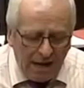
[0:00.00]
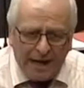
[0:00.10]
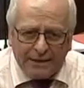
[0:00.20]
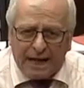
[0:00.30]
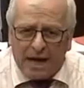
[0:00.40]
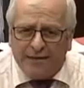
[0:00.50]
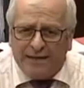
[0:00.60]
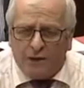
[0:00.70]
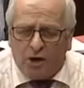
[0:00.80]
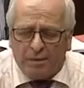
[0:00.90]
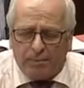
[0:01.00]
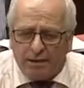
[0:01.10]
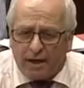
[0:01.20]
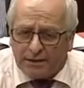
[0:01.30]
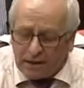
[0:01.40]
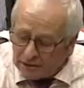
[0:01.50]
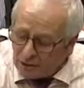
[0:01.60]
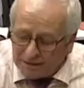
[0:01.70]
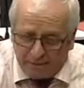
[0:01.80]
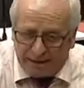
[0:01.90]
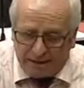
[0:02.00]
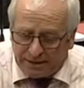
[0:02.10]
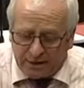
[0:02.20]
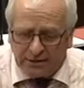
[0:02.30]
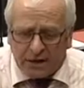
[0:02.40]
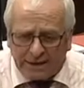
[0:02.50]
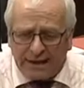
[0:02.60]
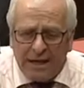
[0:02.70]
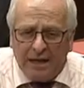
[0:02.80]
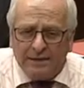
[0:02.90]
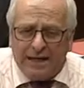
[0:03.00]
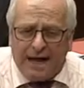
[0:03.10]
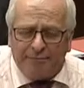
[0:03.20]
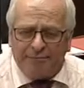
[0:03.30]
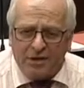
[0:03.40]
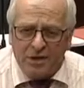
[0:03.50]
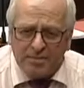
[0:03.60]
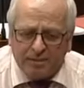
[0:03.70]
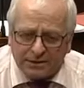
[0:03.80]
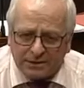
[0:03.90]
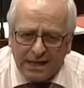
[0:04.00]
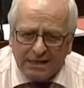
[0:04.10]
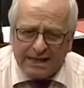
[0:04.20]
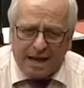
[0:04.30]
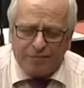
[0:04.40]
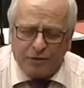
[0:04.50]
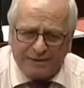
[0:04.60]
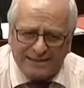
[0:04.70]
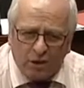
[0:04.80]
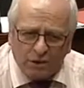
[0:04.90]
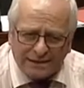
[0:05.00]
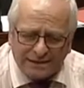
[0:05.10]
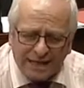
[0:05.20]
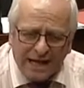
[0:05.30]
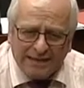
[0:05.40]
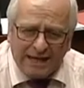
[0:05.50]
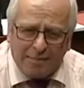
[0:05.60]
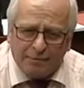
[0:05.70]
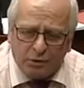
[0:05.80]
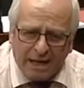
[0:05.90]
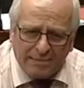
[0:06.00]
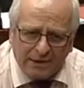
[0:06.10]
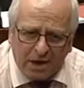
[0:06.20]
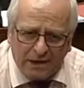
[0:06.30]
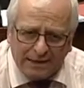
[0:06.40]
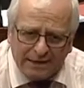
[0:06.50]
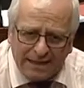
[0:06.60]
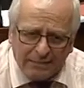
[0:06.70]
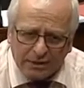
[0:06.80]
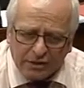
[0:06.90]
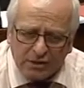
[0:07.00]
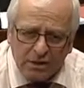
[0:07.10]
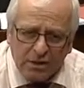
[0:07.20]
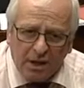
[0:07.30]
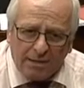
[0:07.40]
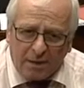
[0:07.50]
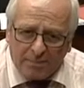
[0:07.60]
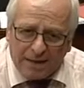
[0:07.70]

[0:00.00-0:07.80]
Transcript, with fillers: And the guarantee are turning, they're not turning blind I said, sorry. They have the numbers, they have the resources, they have the wherewithal to deal with it. I'm not